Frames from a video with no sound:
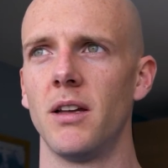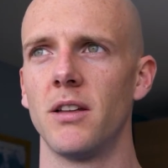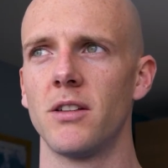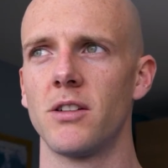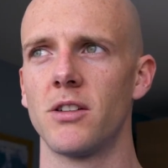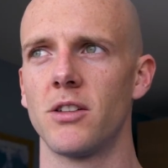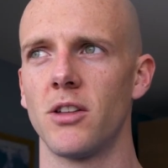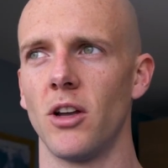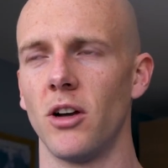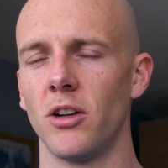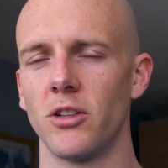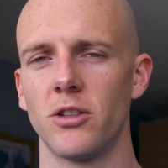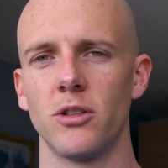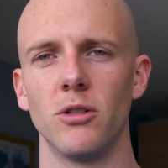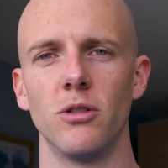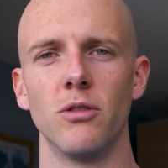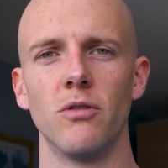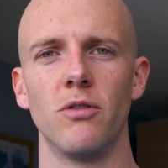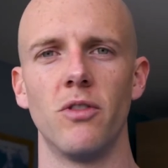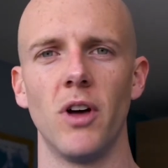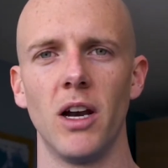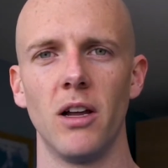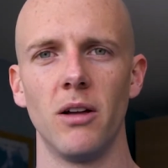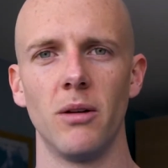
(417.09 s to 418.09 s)
start to
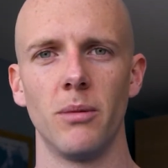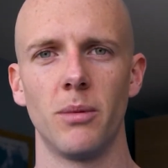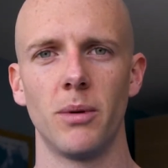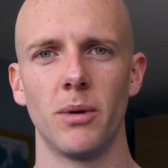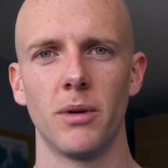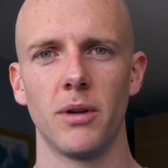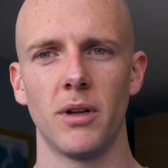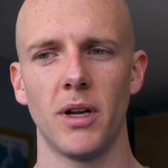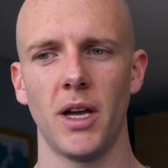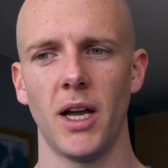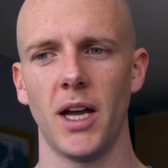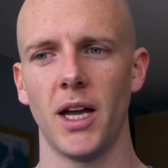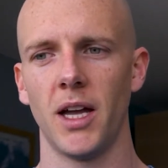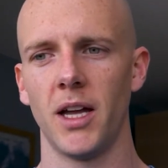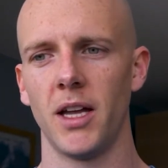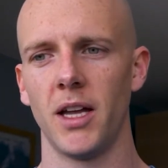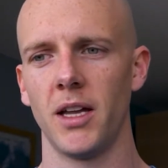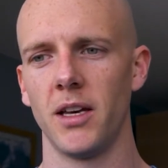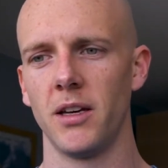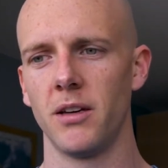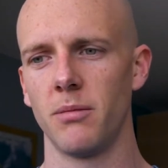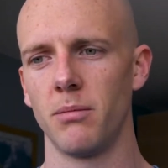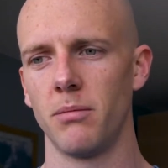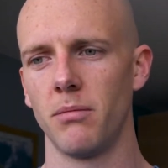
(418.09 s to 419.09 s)
develop
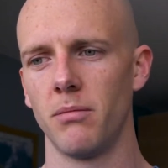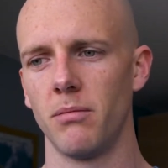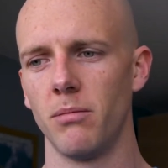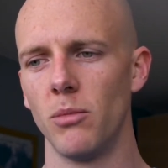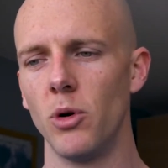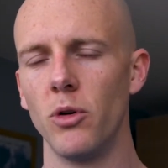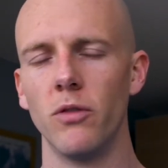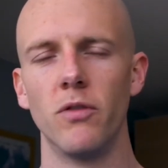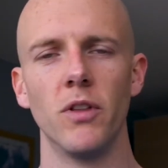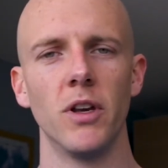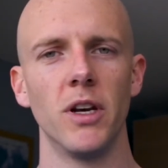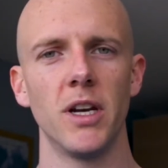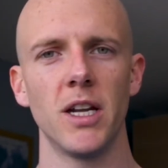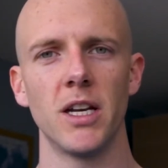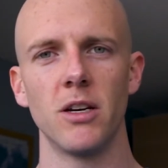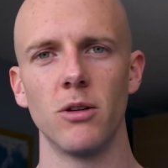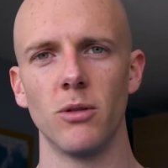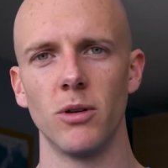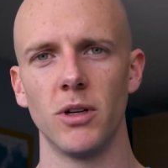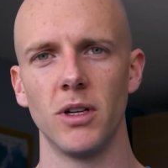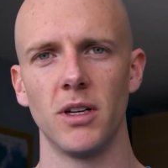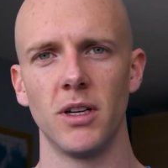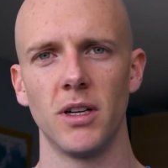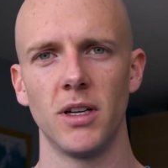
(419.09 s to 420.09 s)
and move the needle
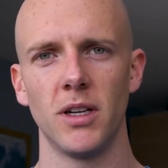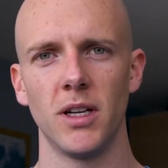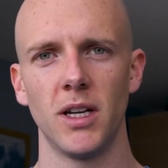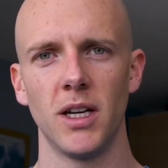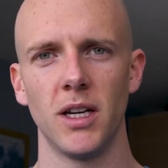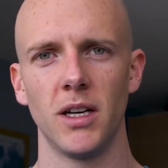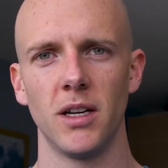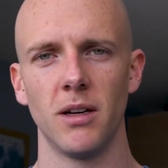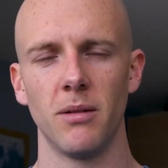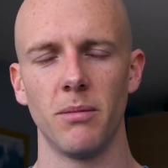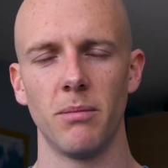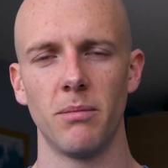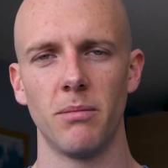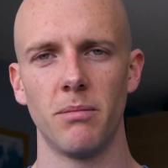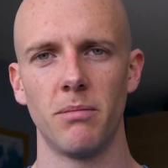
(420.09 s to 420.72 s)
in, in a